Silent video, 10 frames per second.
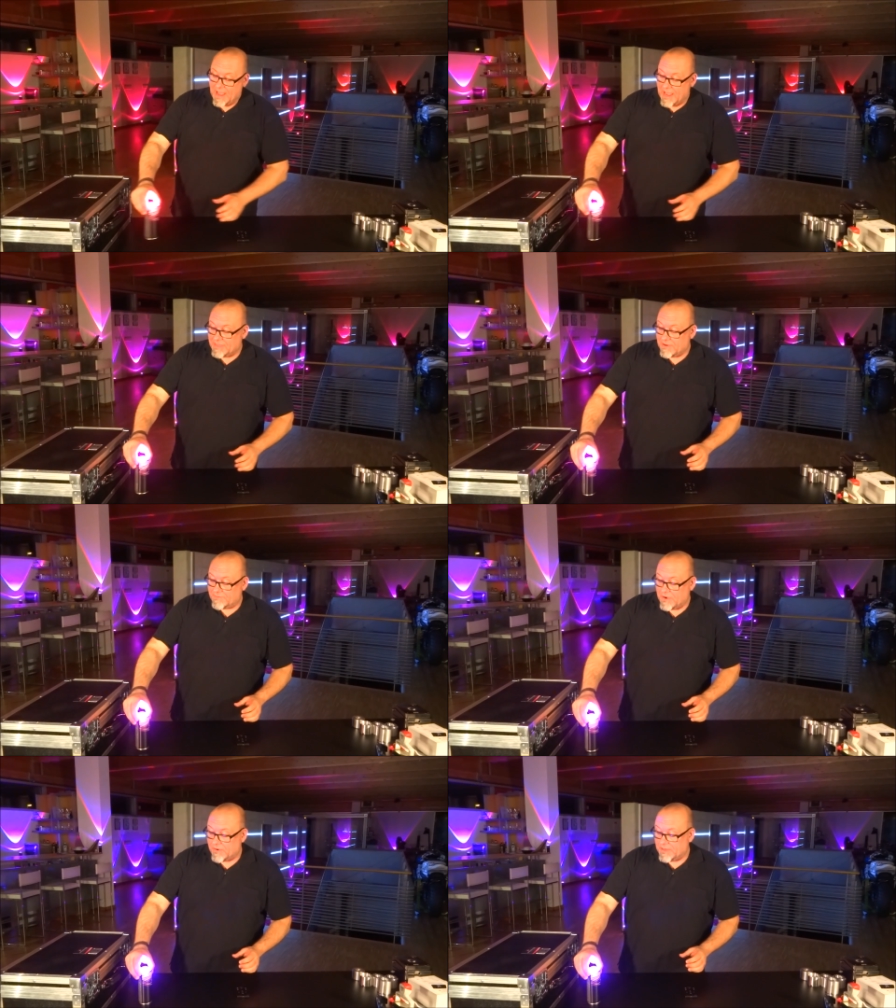and
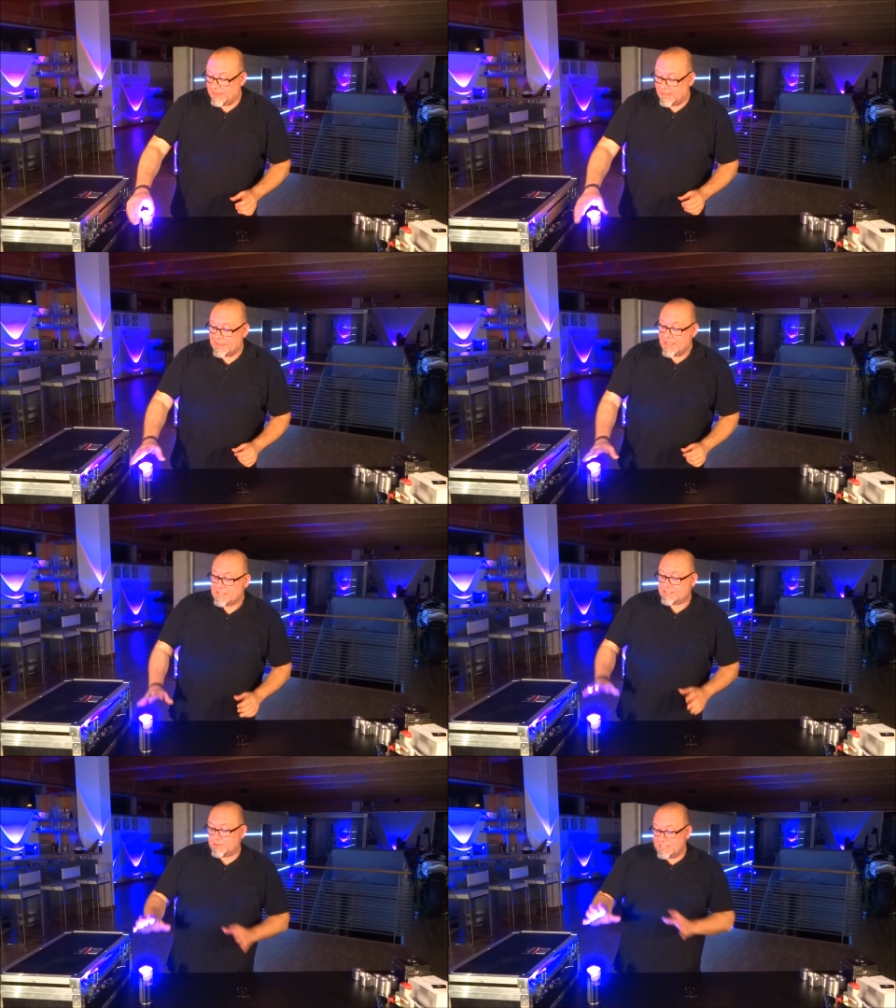they're very neat.
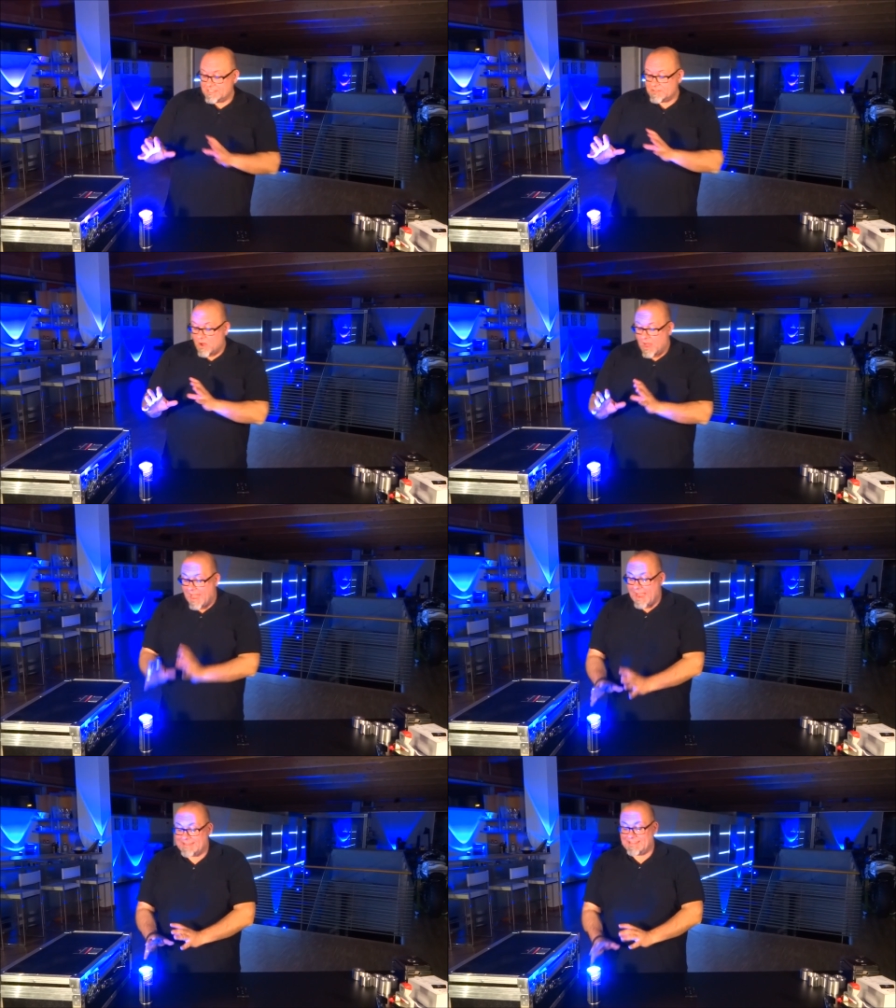So this is all
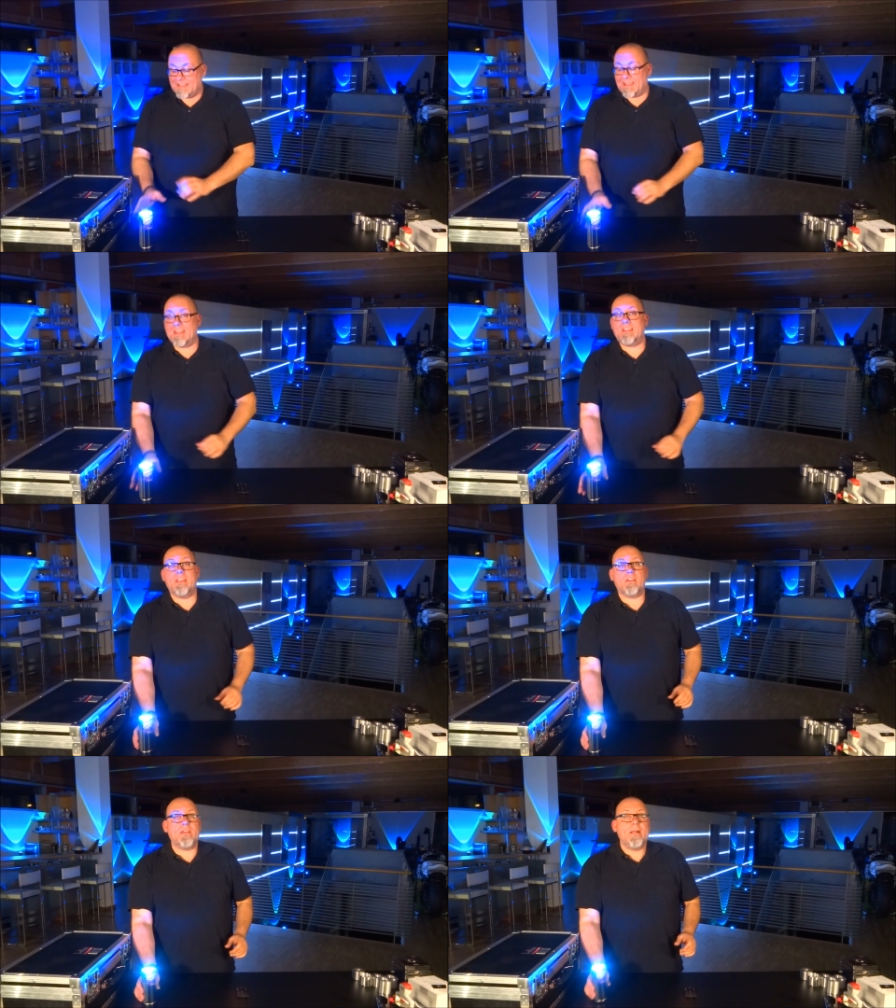high tech in
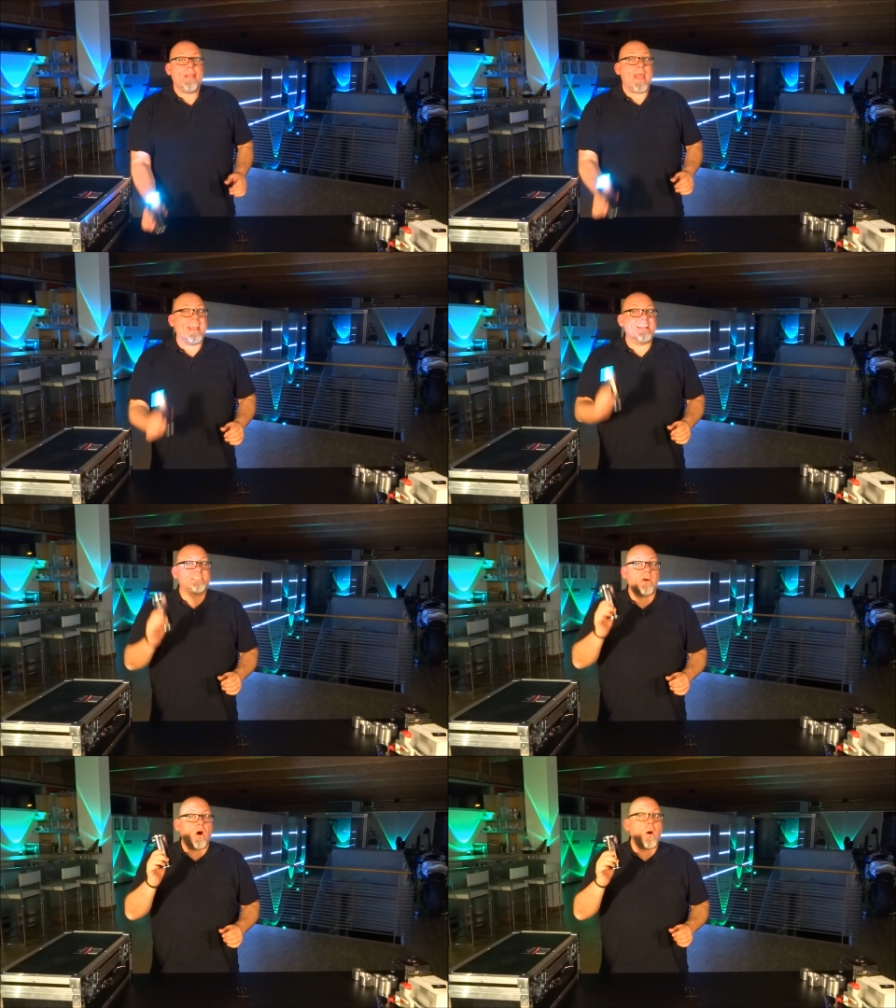here, and
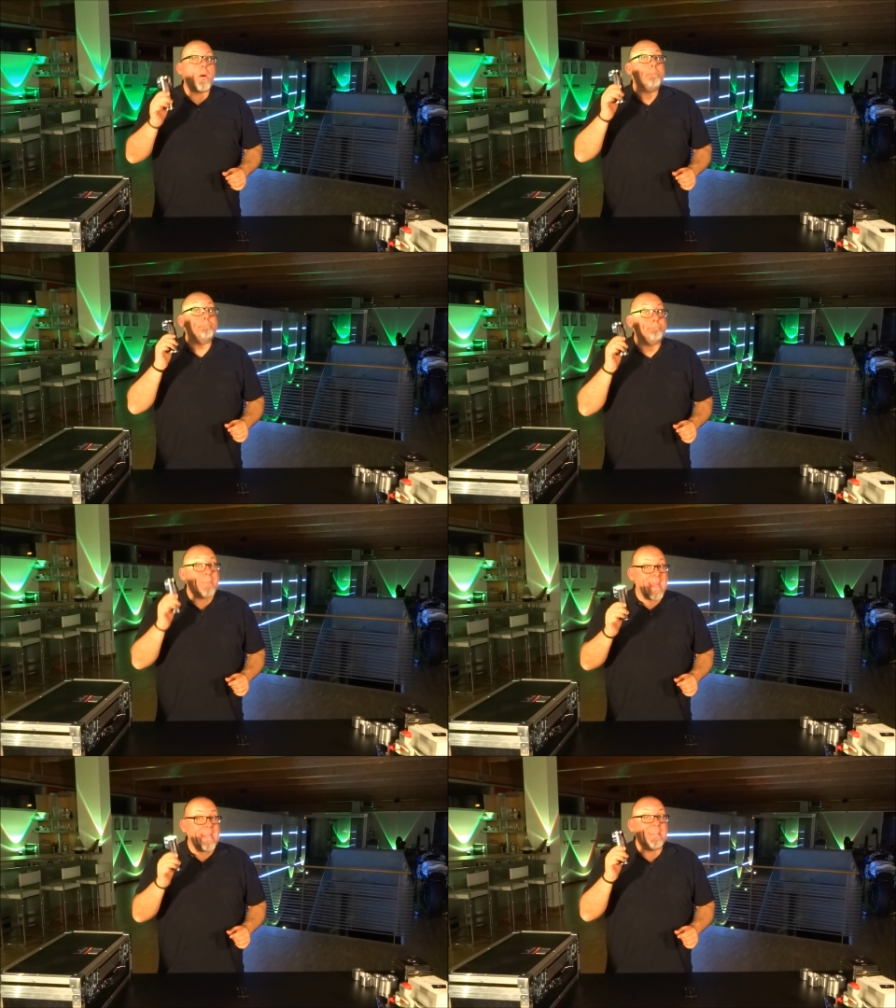it's all
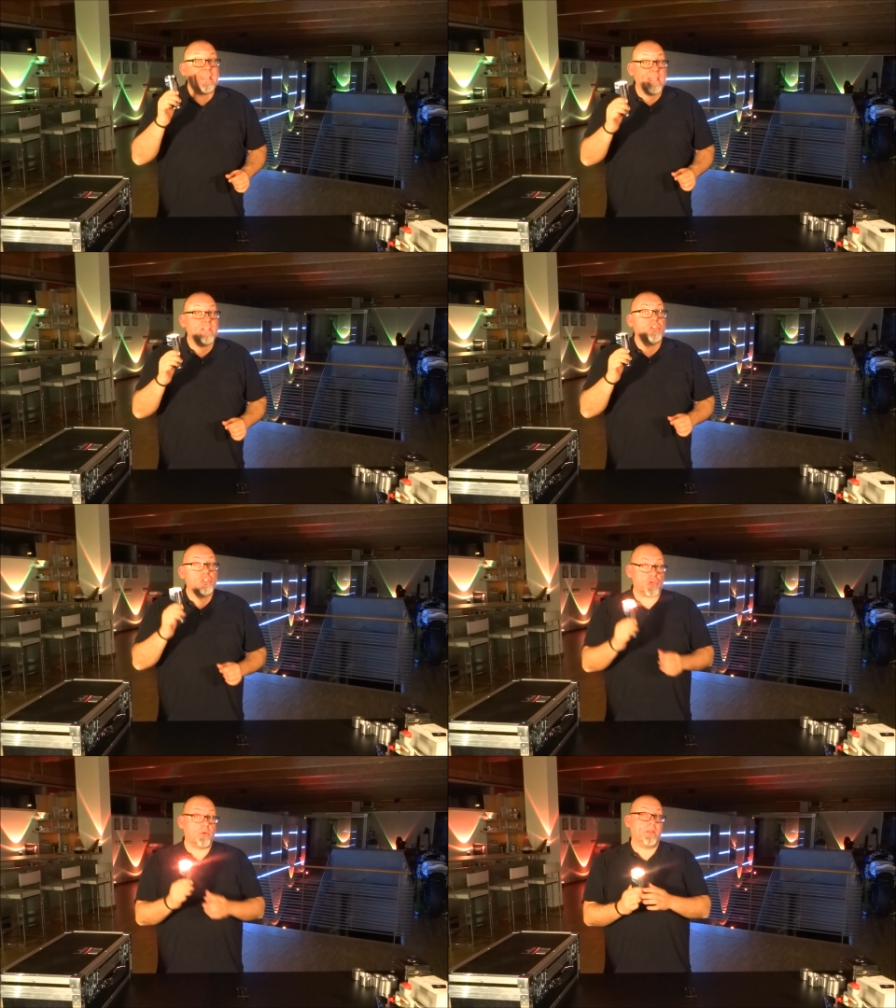made in
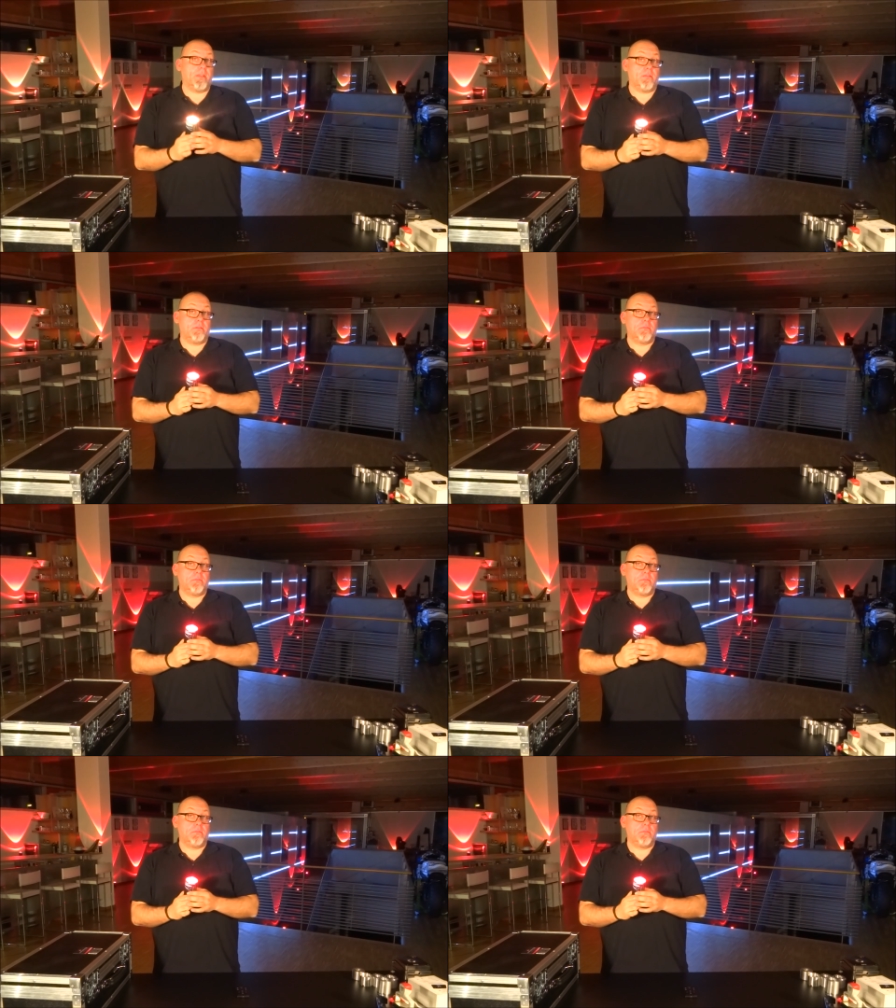Germany.